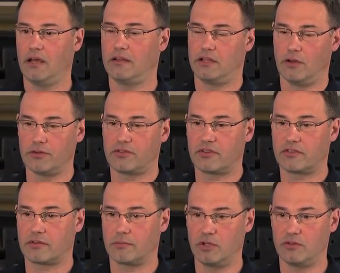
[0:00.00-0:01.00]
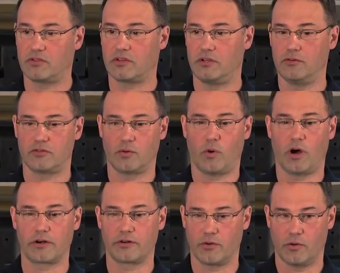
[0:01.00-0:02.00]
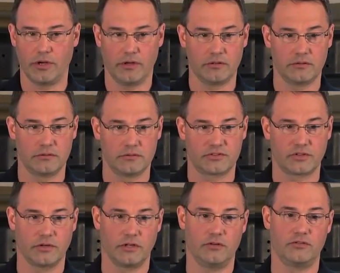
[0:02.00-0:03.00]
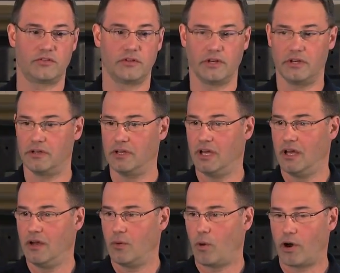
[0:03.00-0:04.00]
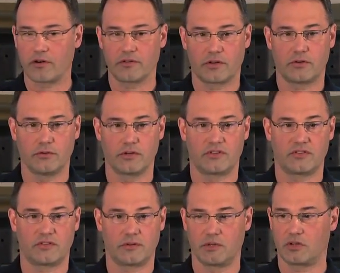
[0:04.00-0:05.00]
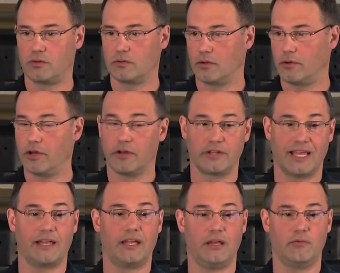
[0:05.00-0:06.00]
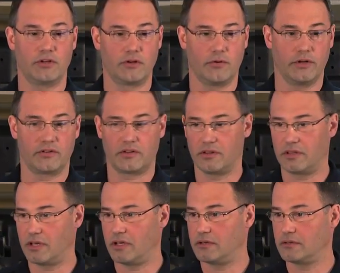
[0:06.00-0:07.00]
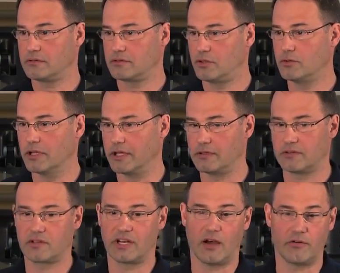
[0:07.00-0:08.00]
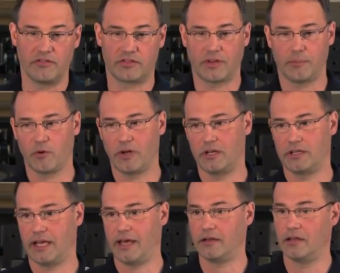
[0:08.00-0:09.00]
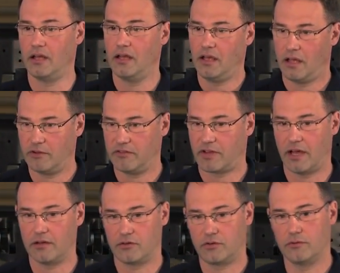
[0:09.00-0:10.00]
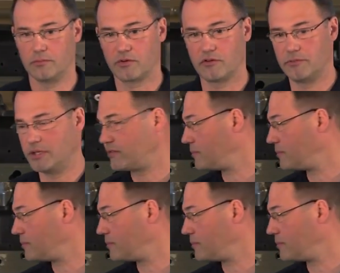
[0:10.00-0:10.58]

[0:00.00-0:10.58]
The old system used to use a water-to-oil, so it used the water of the cooling system to cool the oil, and that heat would go into the coolant. So now we've separated that, and we've gotten two improvements